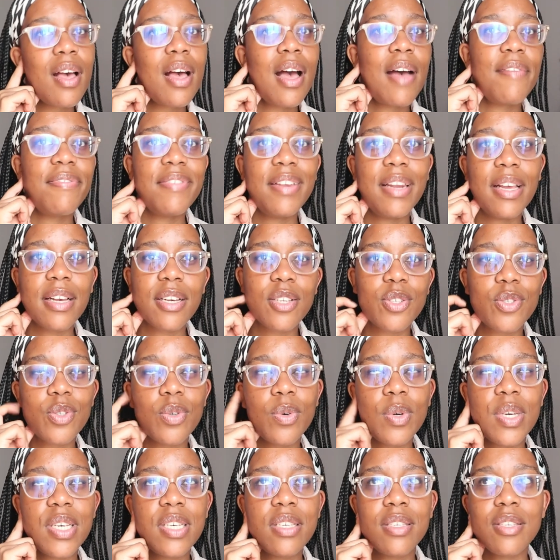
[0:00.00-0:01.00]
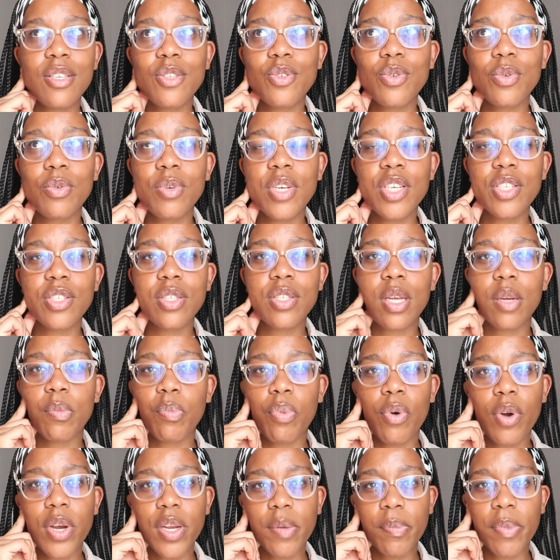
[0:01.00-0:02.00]
I feel like it's so easy to reach that
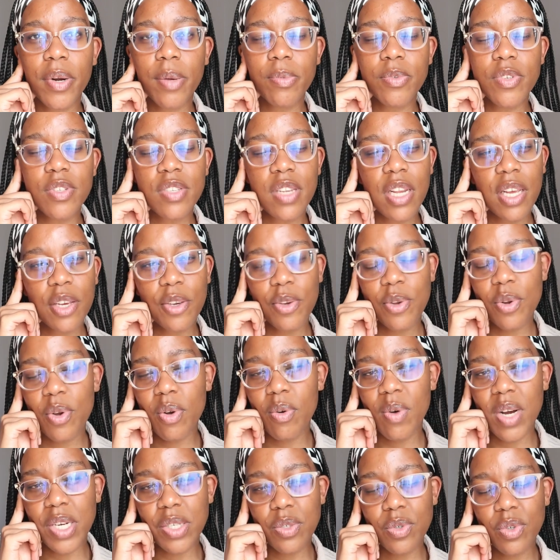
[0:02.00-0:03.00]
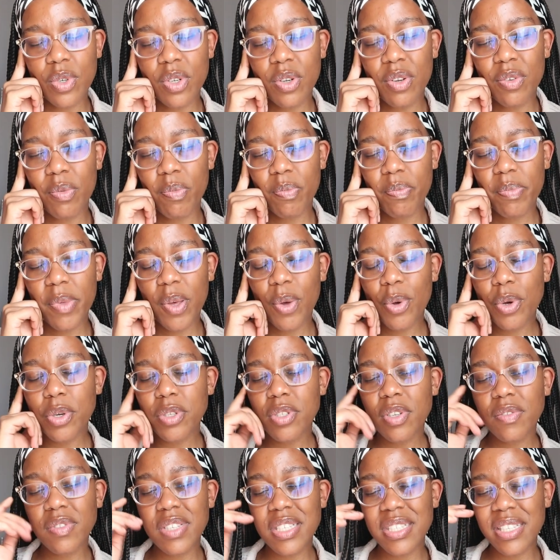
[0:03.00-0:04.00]
point, but I'm just like, you know what, dude, because
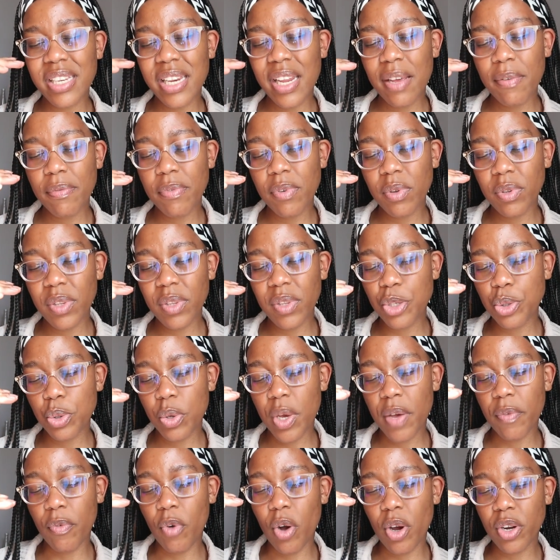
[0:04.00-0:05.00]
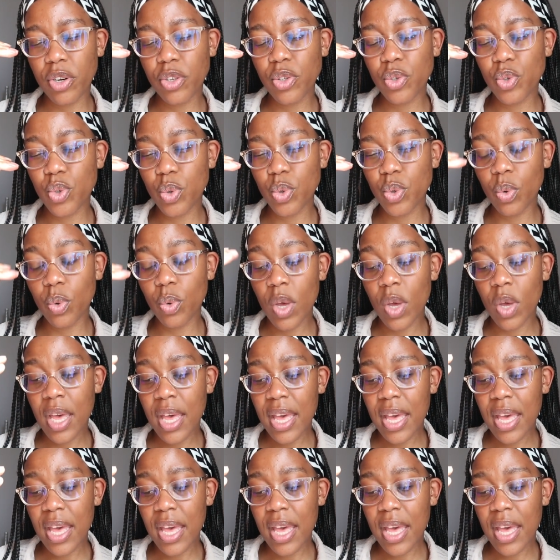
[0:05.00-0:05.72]
of this level that you have gotten to